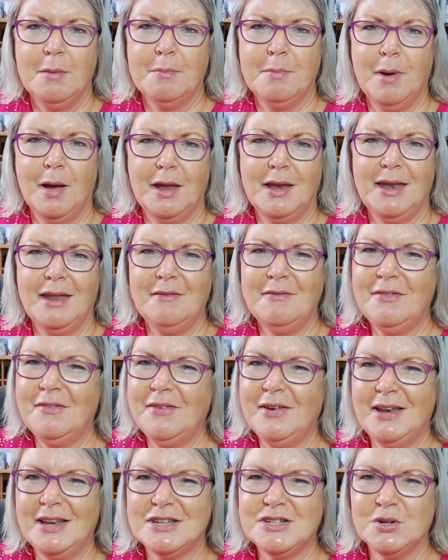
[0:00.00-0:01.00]
But I never
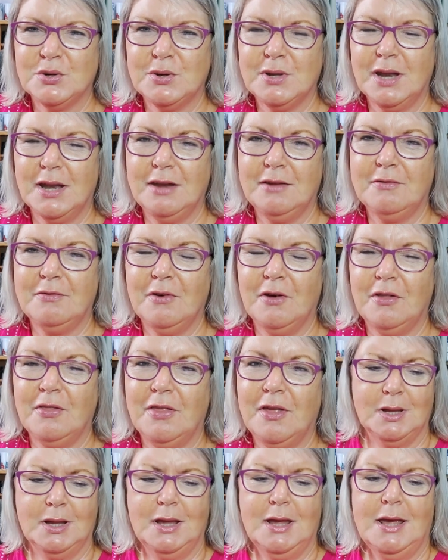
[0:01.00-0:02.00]
really took it any
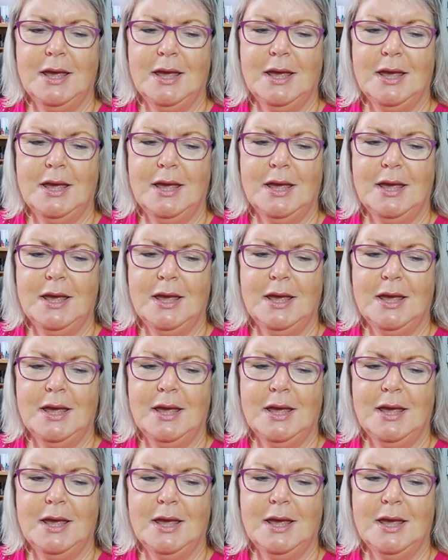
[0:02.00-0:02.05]
further.